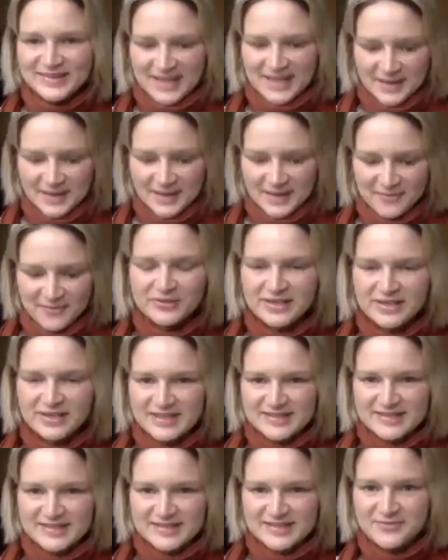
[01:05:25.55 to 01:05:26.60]
That border
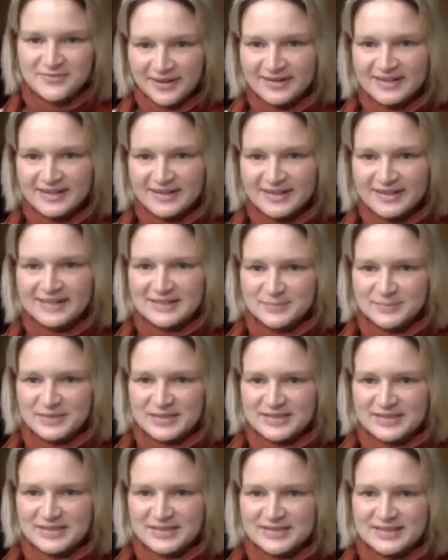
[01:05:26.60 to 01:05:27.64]
is very
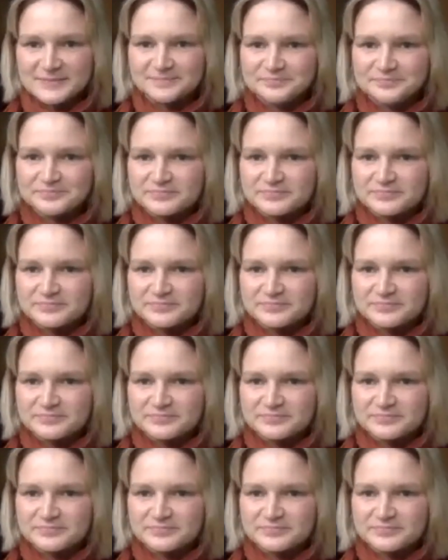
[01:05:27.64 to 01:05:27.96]
explicit.